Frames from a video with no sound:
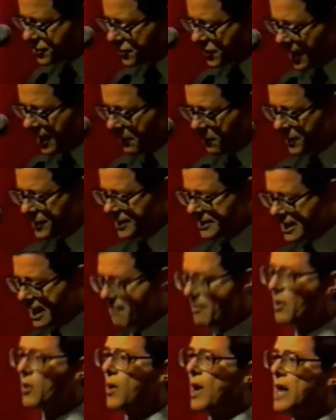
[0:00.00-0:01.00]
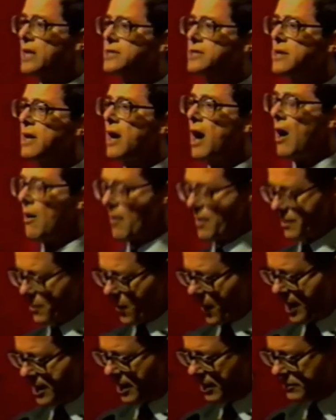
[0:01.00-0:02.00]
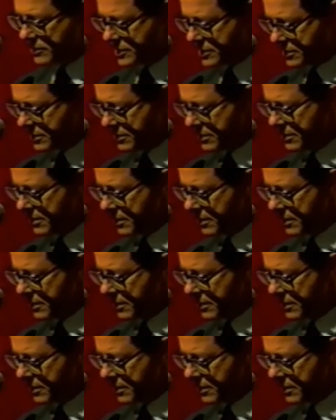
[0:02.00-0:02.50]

strike when the Democrats are in the White House.